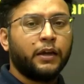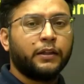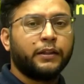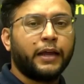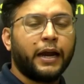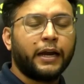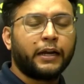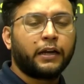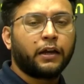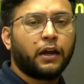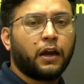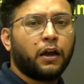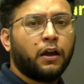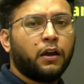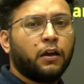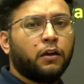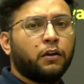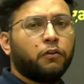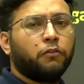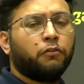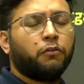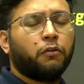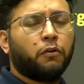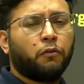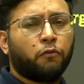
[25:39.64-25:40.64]
that
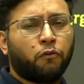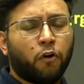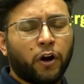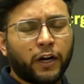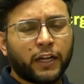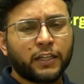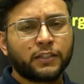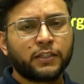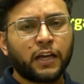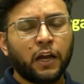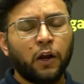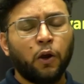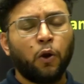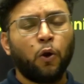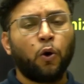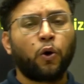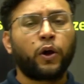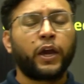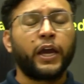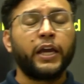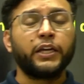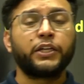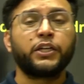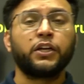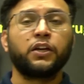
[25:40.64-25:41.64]
what is the
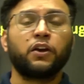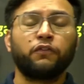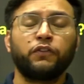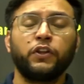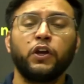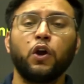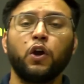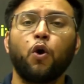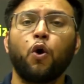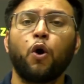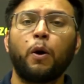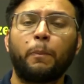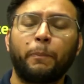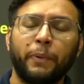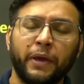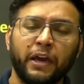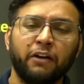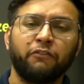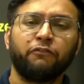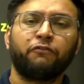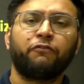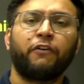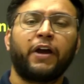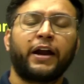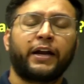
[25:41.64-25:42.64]
location of the
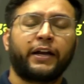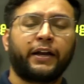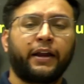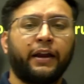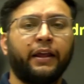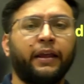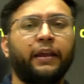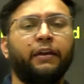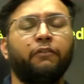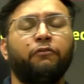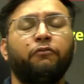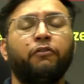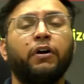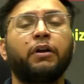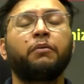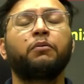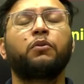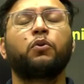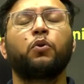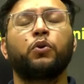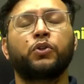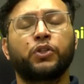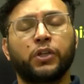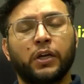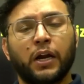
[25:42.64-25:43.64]
opium factory? One
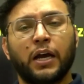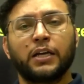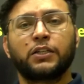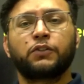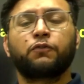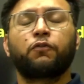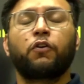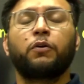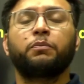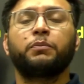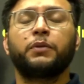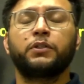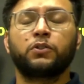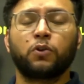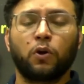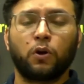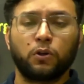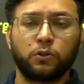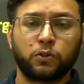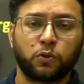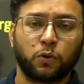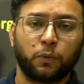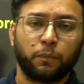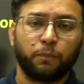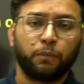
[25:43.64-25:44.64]
question asked from this
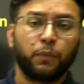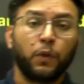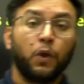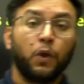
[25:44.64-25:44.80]
also.